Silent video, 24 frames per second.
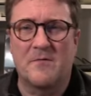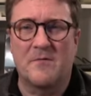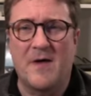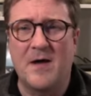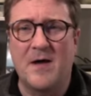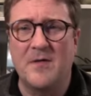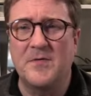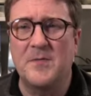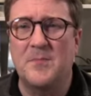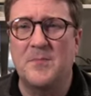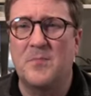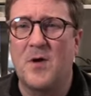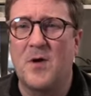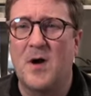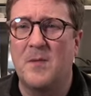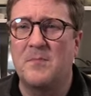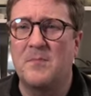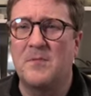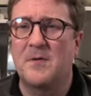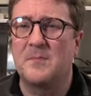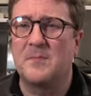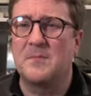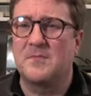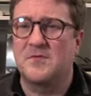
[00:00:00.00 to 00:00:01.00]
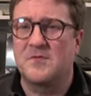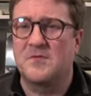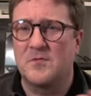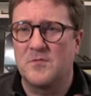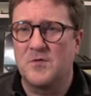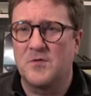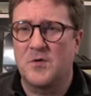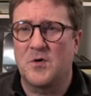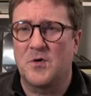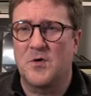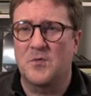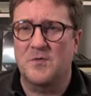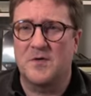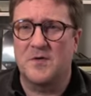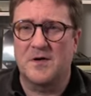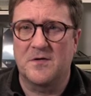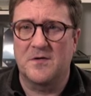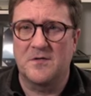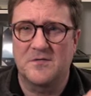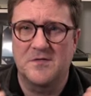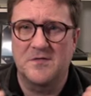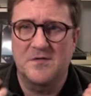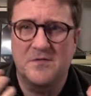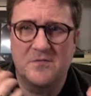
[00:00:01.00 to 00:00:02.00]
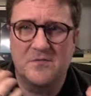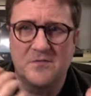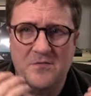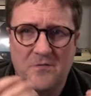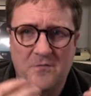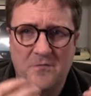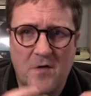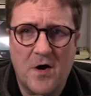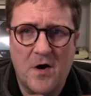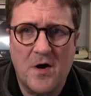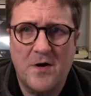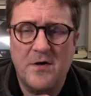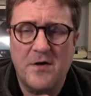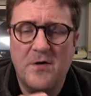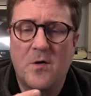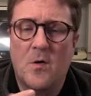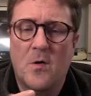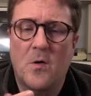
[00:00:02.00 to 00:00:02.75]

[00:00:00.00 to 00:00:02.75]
around the problem so your code can continue to run.